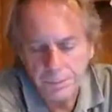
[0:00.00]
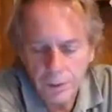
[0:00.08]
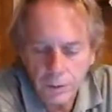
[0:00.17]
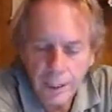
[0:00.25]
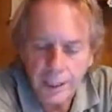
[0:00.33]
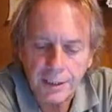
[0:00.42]

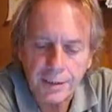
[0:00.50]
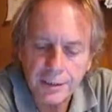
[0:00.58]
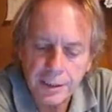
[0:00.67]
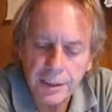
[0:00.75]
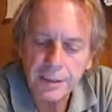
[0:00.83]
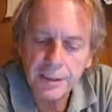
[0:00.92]
Okay,
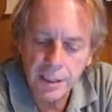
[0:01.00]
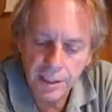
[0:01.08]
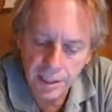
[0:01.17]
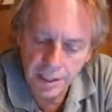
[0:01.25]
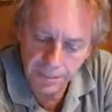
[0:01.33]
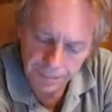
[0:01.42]
these are
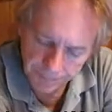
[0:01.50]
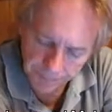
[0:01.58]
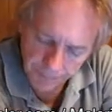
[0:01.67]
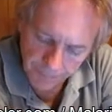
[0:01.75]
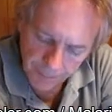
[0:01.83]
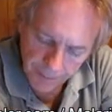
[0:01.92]
the
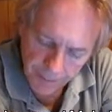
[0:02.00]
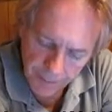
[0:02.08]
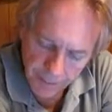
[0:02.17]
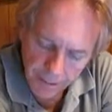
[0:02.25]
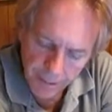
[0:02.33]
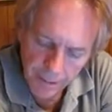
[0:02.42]

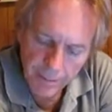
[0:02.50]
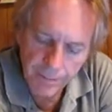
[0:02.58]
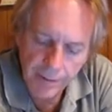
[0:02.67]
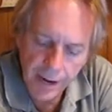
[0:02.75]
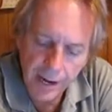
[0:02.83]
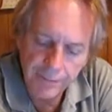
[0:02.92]

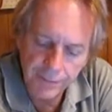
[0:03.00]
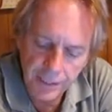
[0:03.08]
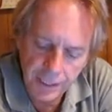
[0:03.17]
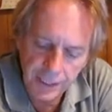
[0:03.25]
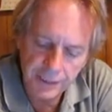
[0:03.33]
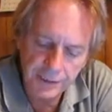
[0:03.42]
5
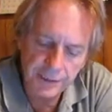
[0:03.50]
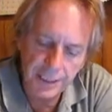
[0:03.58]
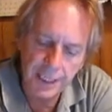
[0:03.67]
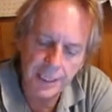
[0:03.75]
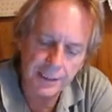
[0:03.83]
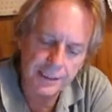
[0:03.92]
things
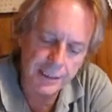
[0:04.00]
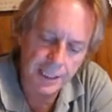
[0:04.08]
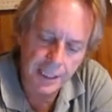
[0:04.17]
that